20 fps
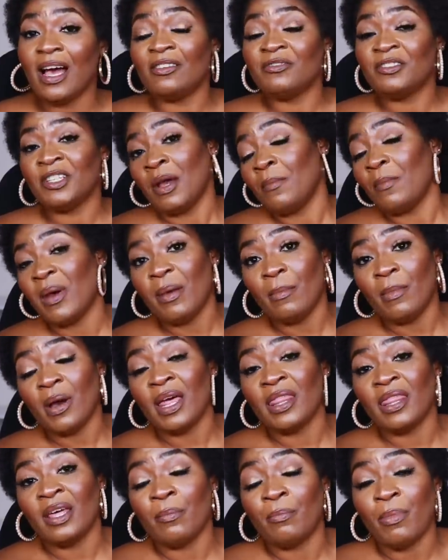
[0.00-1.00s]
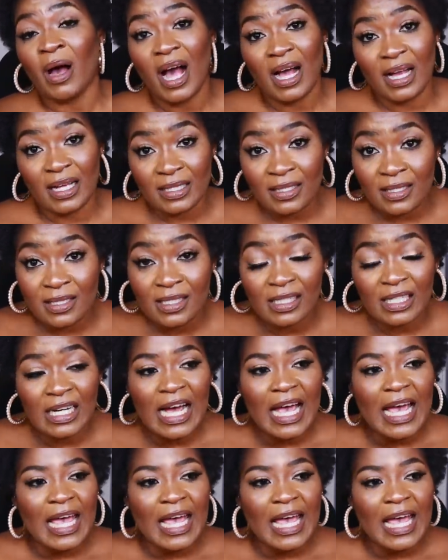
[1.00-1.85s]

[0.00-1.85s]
after my mother passed.